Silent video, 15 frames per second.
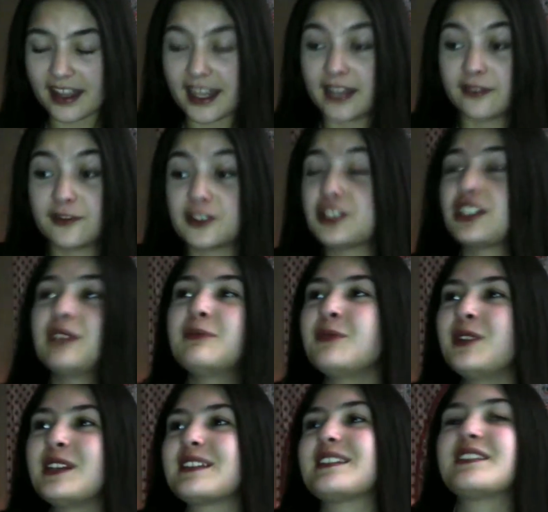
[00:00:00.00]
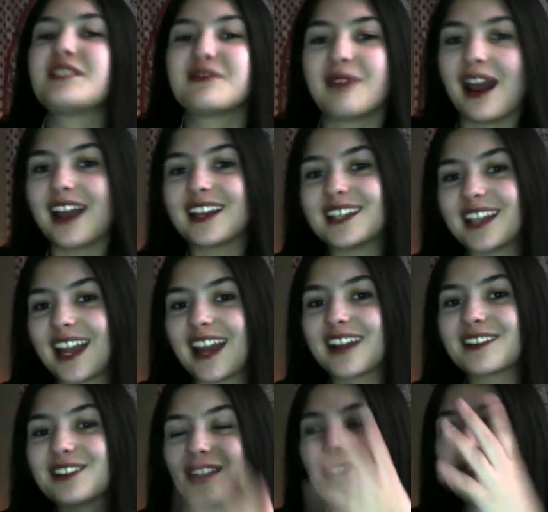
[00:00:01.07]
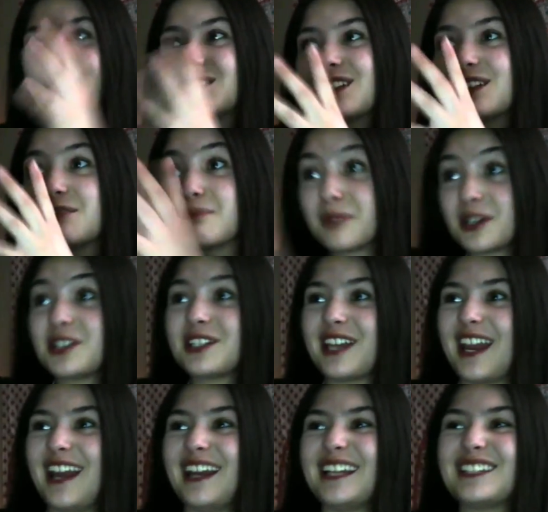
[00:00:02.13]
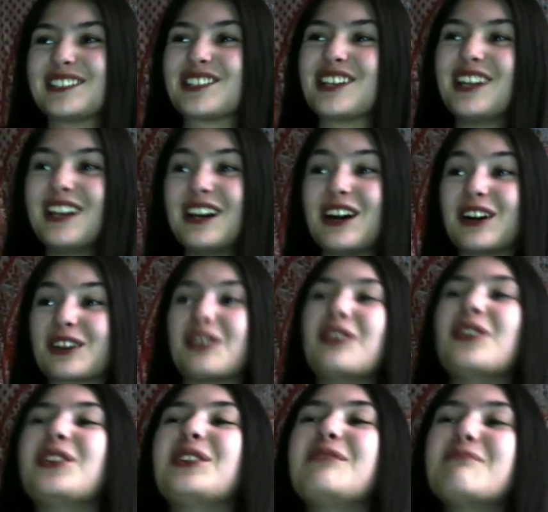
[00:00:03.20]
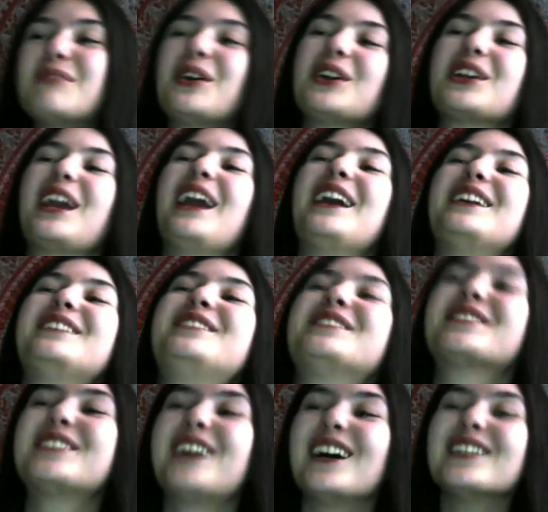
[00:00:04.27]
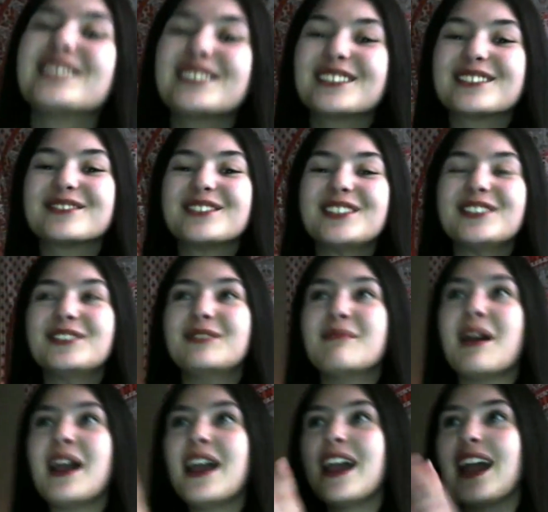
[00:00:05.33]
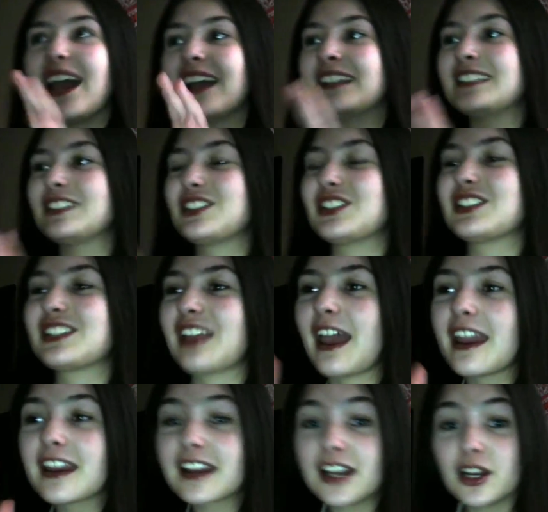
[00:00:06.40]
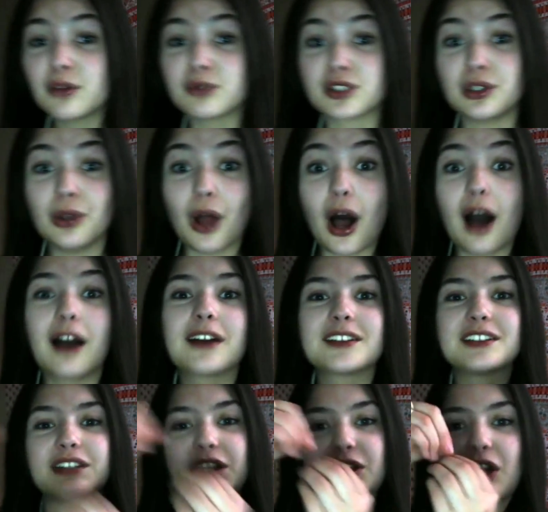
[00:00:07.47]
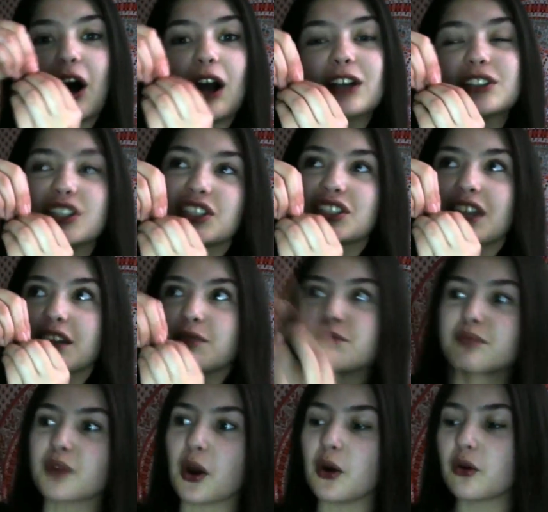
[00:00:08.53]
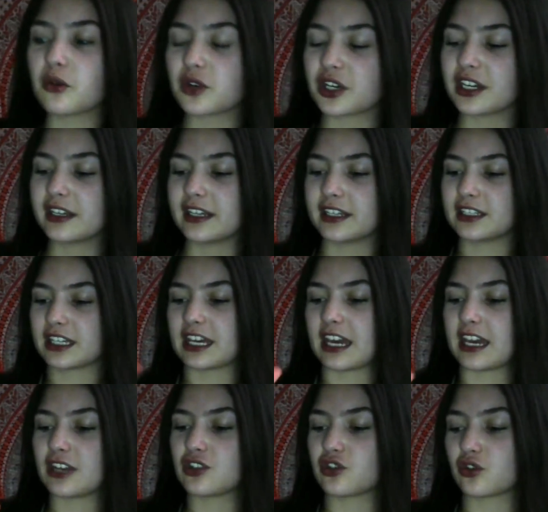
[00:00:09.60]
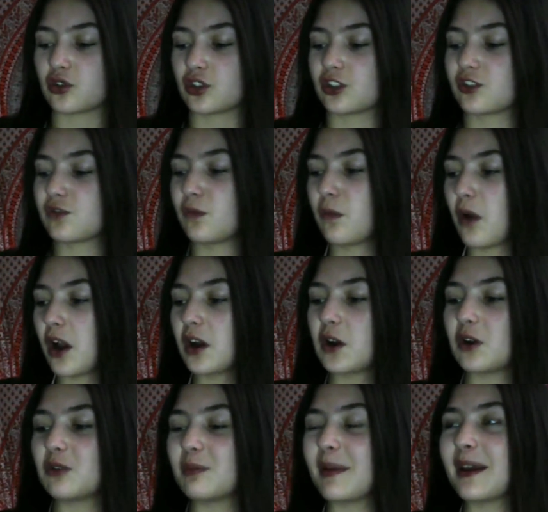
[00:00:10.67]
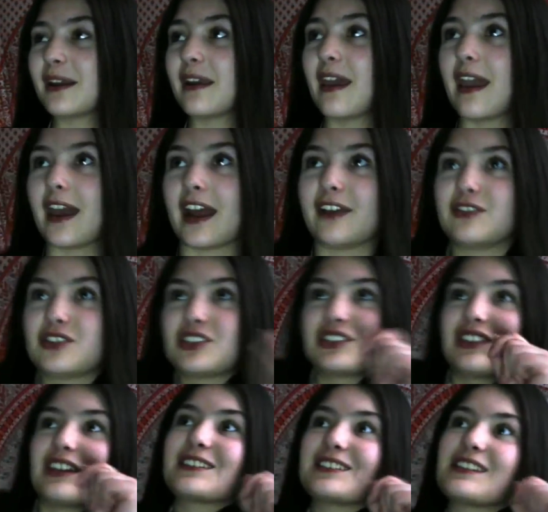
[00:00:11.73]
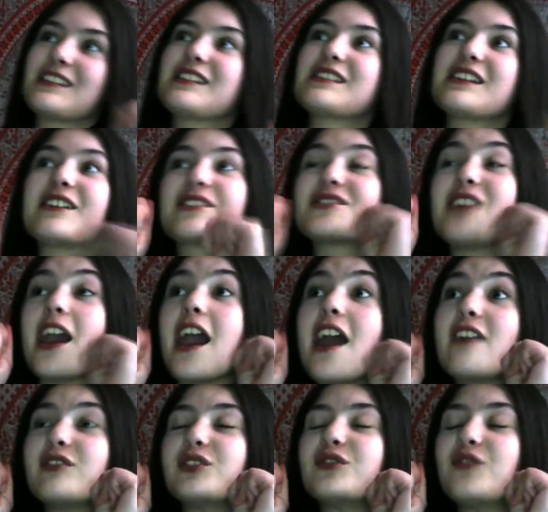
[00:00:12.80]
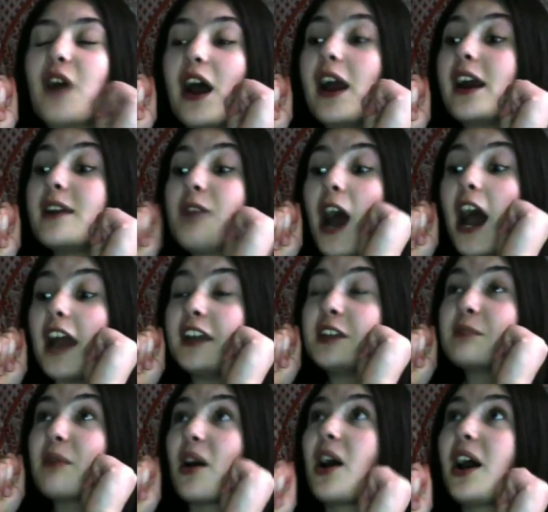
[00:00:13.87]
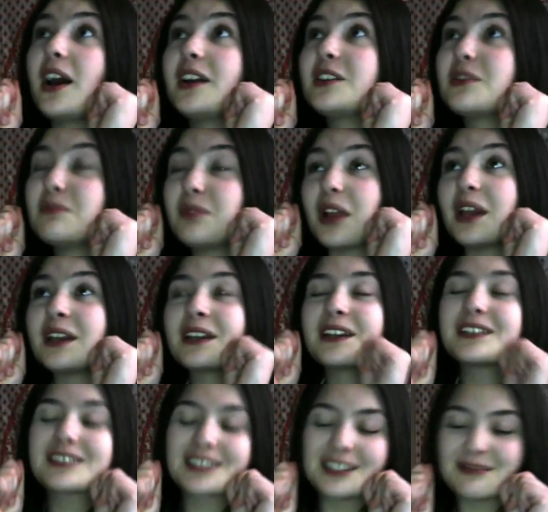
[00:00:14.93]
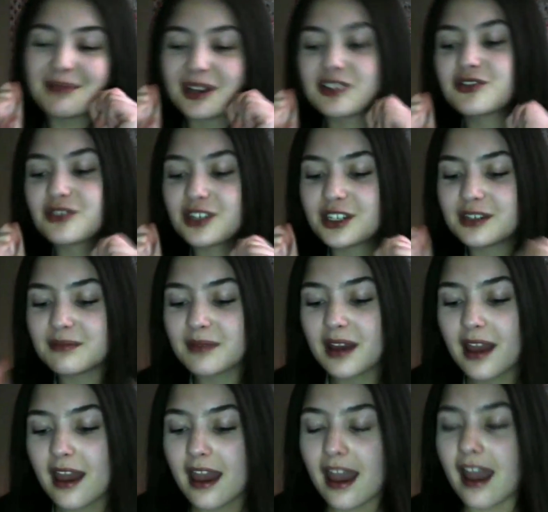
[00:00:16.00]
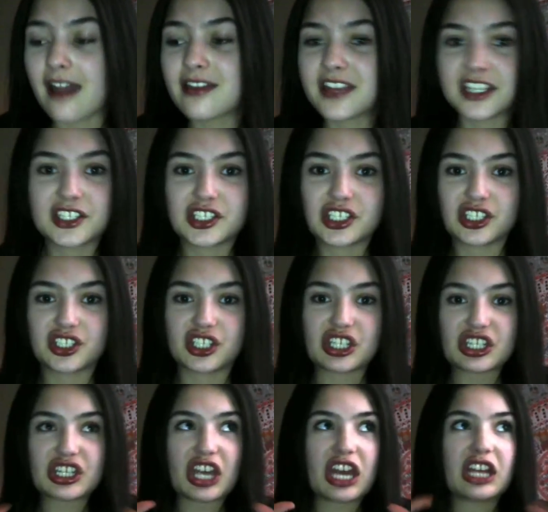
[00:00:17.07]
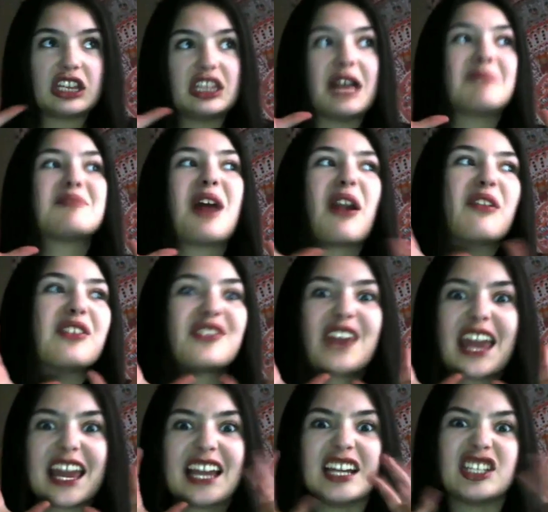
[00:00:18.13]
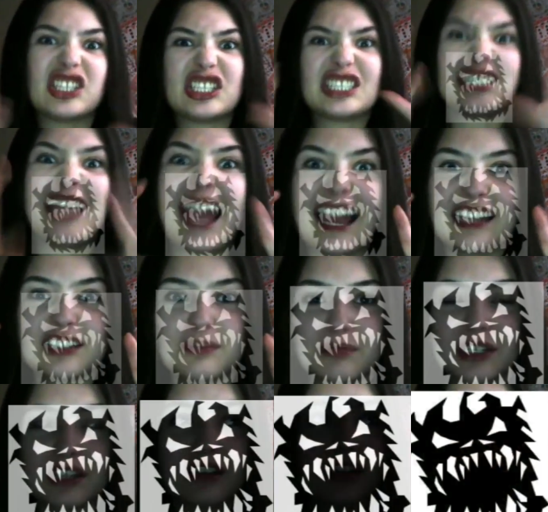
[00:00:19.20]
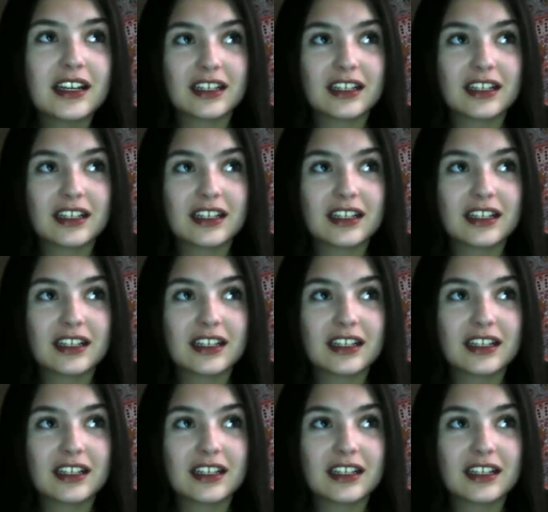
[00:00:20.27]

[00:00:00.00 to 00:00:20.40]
And for some reason, the Raggedy Ann doll was in a bird cage, a golden bird cage across the room, and it just like was locked, and the lock just like broke, and the cage door swung open, and I was just like sitting there terrified, hiding behind the blankets in my dream, and then she just like leapt out of the cage and attacked me.